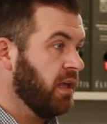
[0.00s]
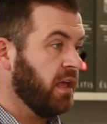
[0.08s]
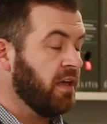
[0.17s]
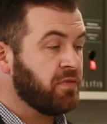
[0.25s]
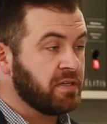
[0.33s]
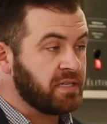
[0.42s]

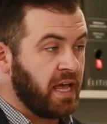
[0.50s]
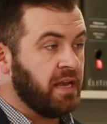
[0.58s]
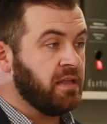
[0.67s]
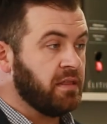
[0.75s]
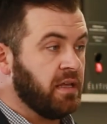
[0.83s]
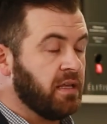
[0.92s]
If there's
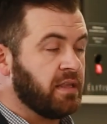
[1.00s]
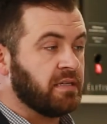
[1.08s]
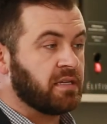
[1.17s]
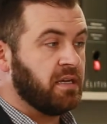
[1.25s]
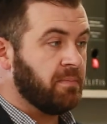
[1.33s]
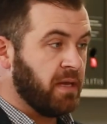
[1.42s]
anything that's
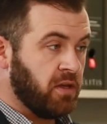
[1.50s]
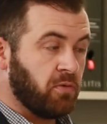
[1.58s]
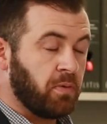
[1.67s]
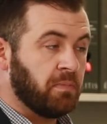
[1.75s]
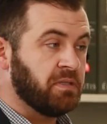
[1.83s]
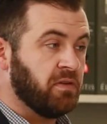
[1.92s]
going to make your
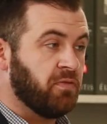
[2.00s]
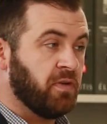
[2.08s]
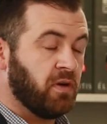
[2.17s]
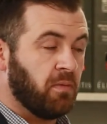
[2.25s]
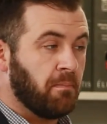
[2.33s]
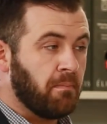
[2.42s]
property
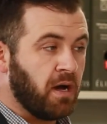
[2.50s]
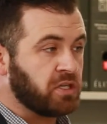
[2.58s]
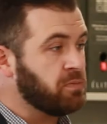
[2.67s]
feel much